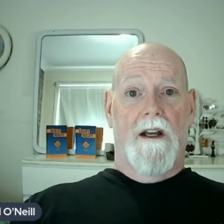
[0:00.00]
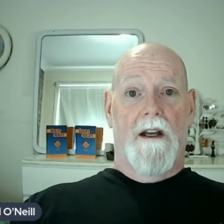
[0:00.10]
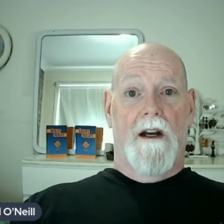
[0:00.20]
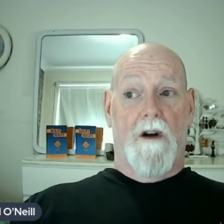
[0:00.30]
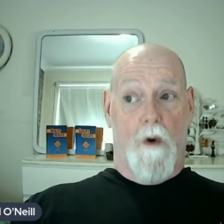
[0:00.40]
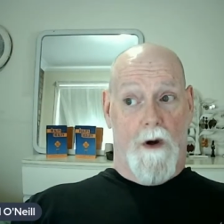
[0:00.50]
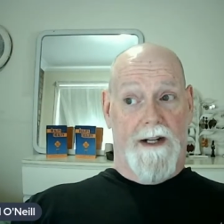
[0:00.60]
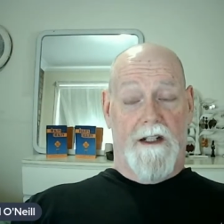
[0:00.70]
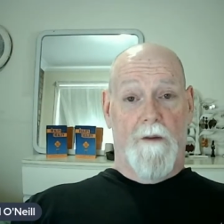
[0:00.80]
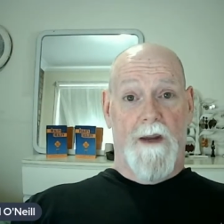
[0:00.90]
according to
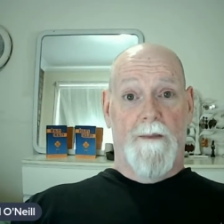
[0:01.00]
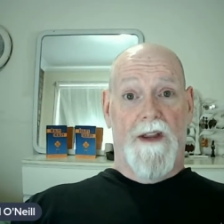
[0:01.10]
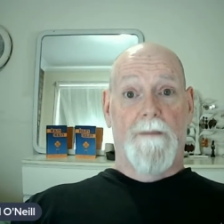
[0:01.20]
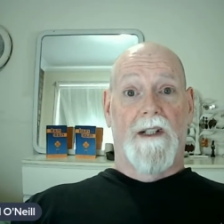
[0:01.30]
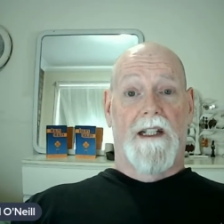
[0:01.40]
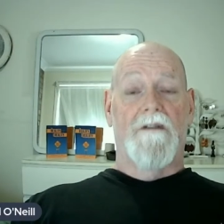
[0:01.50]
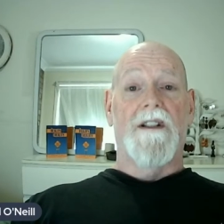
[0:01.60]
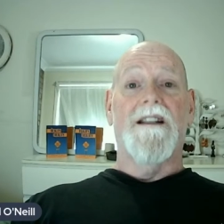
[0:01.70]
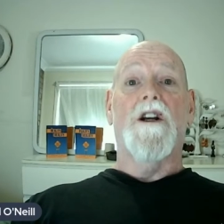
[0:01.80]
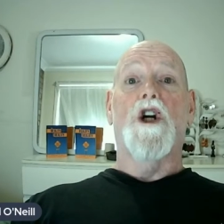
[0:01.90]
the people, they believe is
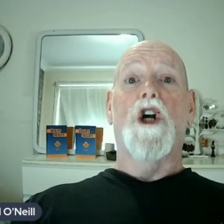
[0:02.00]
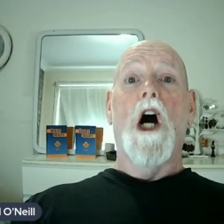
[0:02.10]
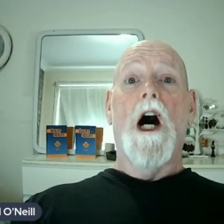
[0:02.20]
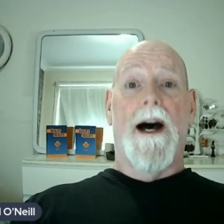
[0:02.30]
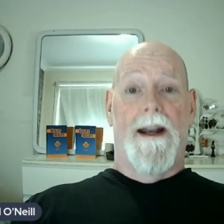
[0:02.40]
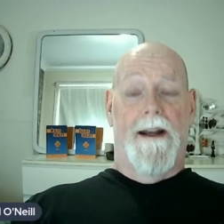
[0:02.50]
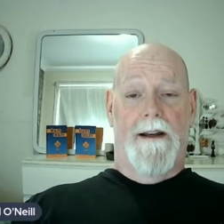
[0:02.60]
a god.